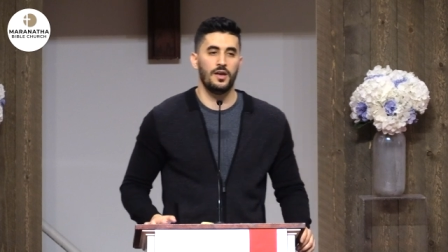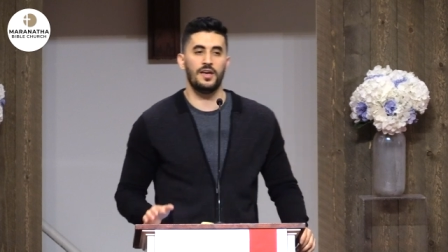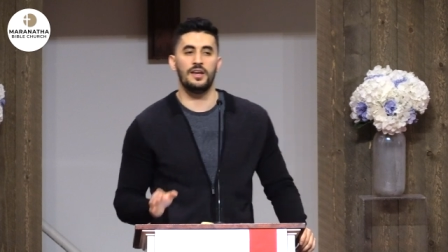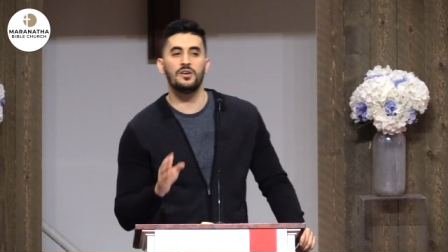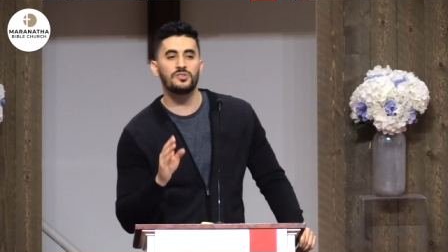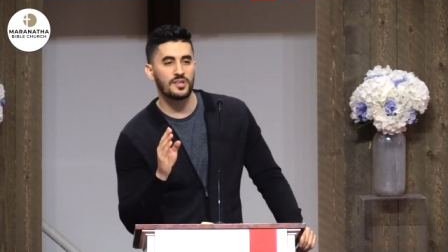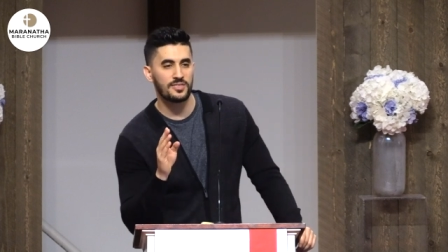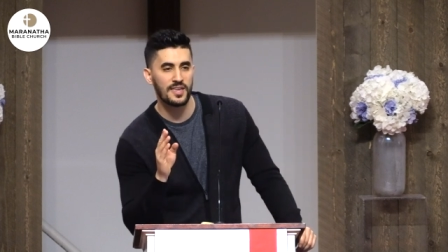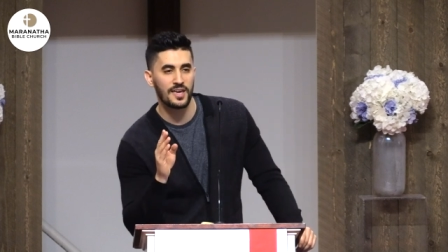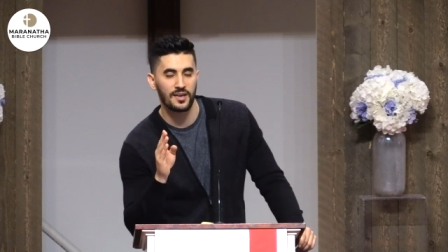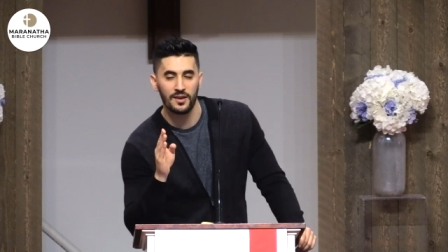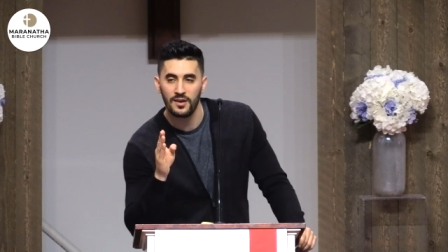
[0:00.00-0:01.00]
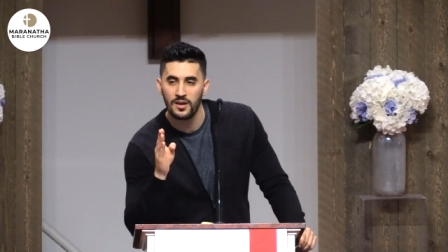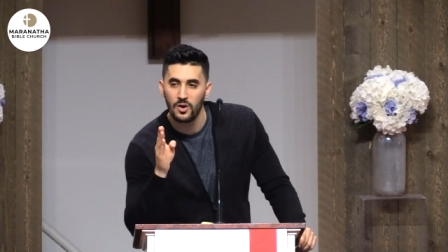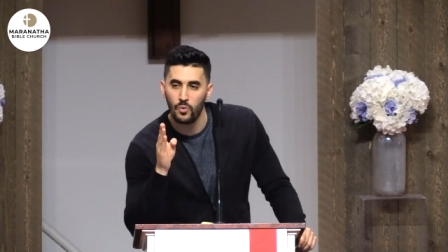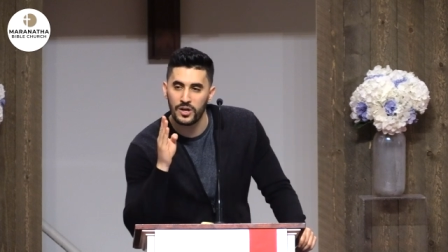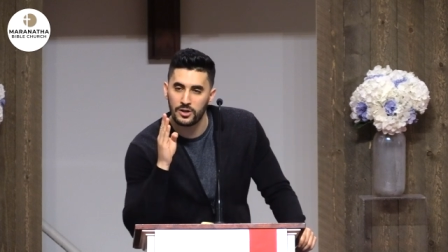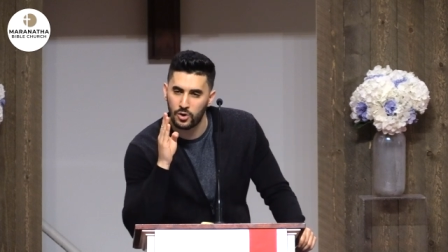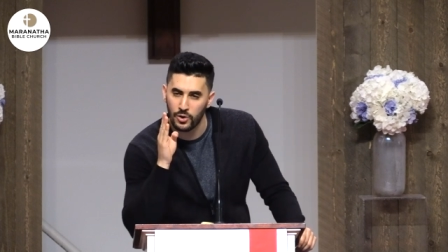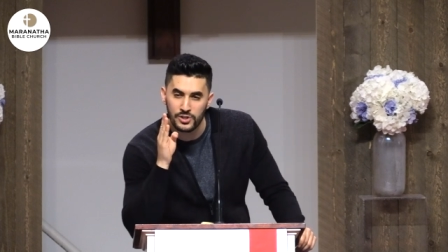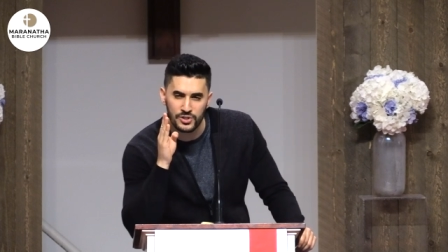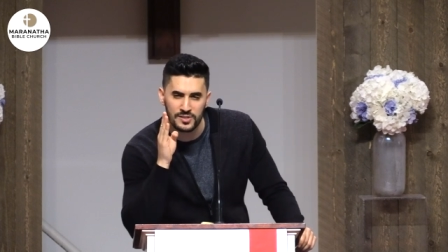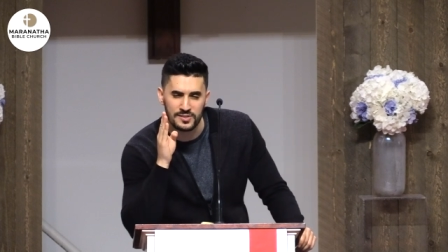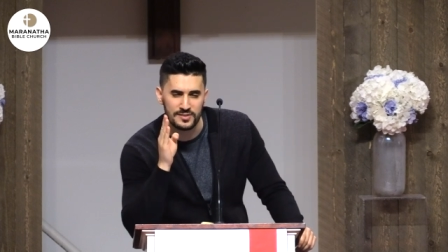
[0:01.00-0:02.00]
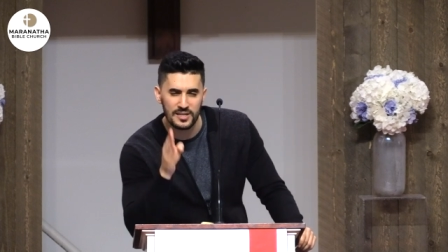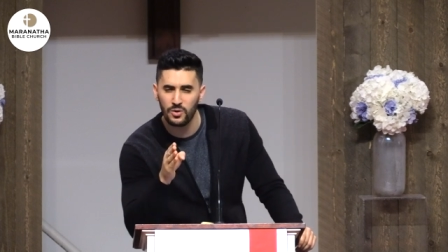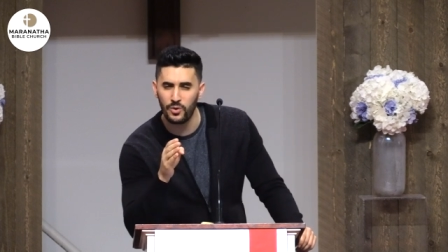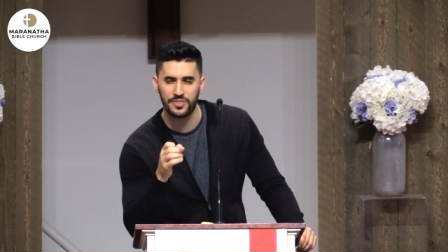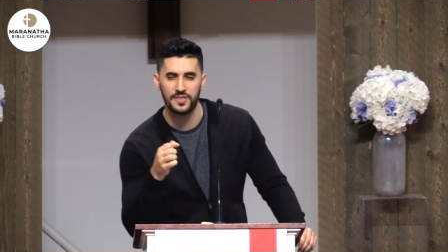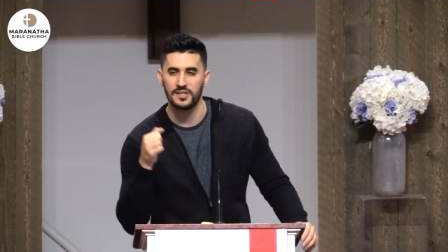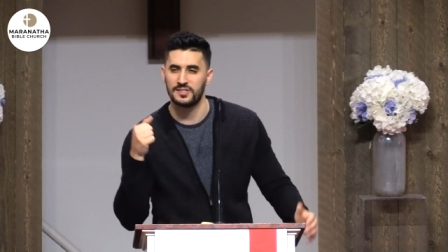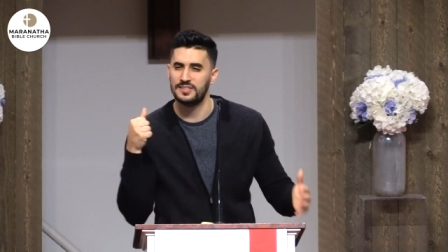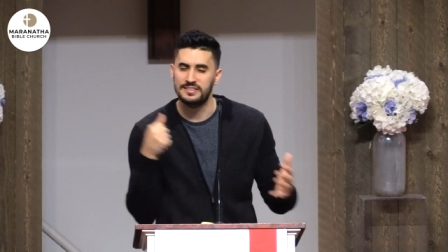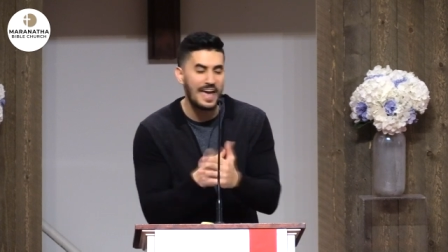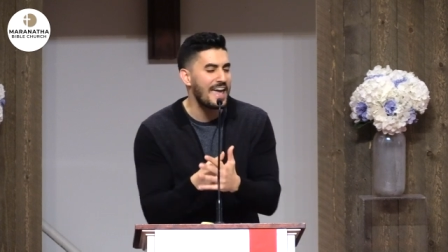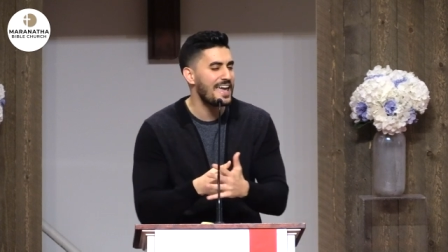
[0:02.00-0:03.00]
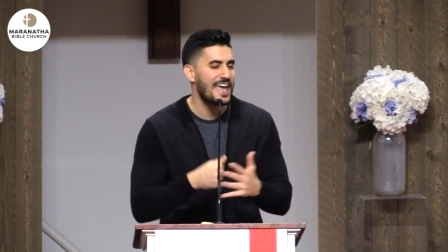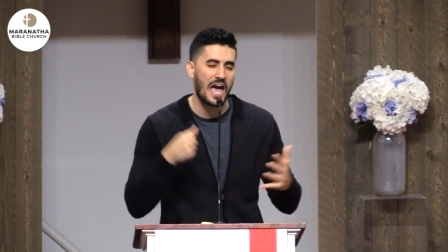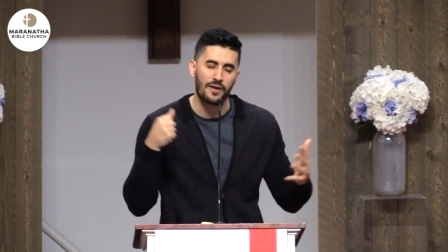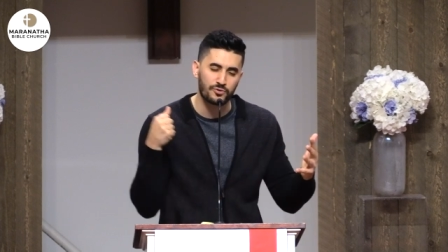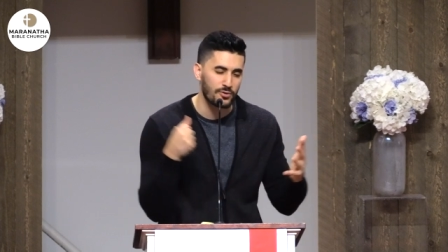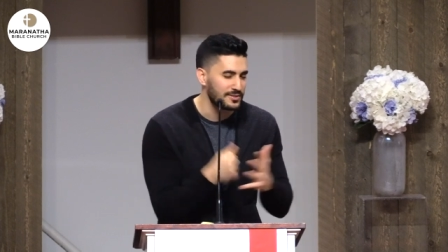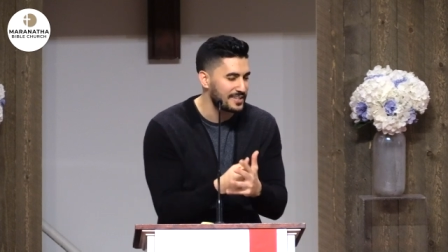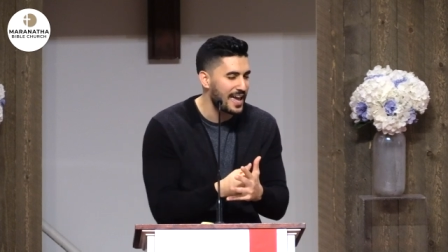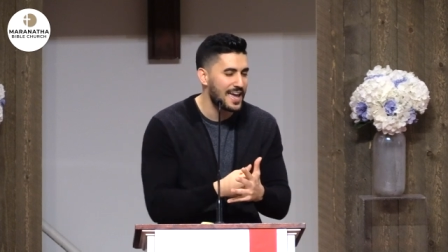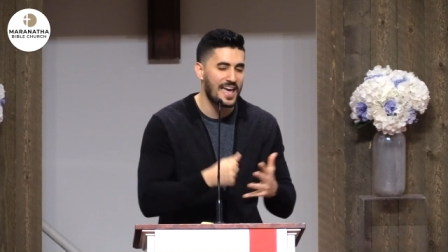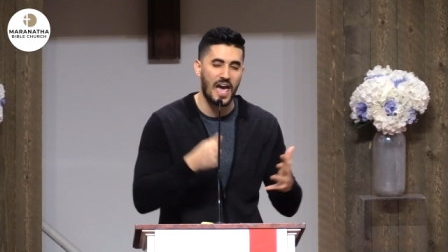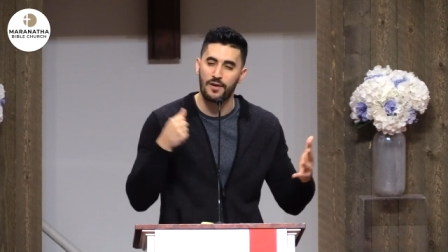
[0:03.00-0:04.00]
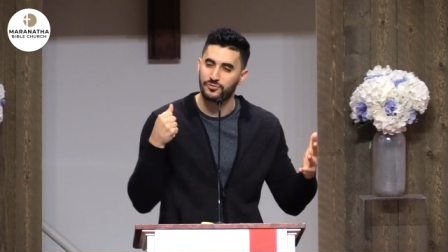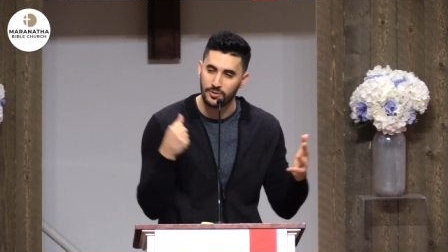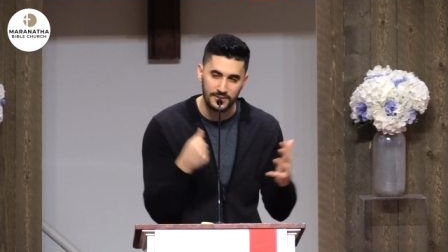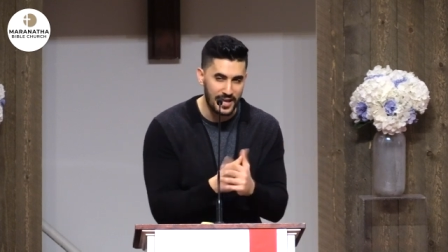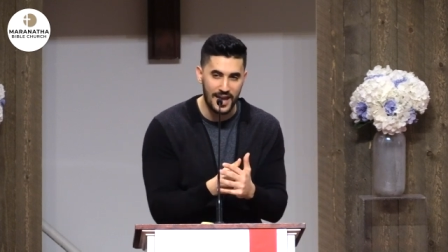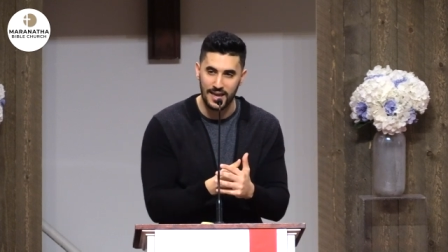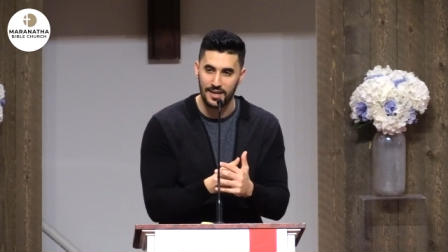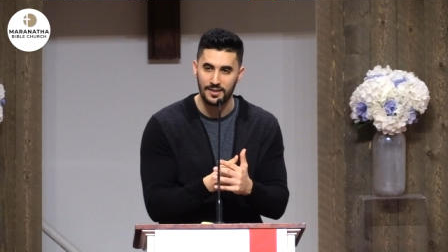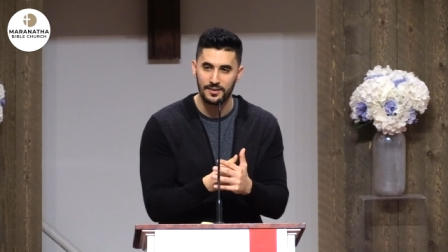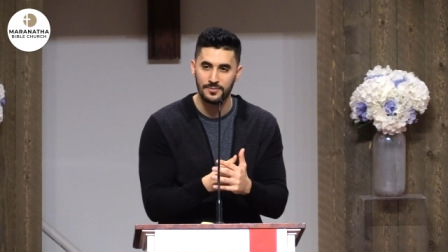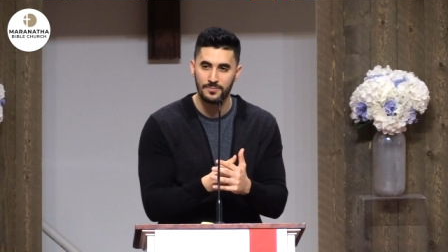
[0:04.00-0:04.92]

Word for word: And here's the thing when Christians deal with this day after day after day,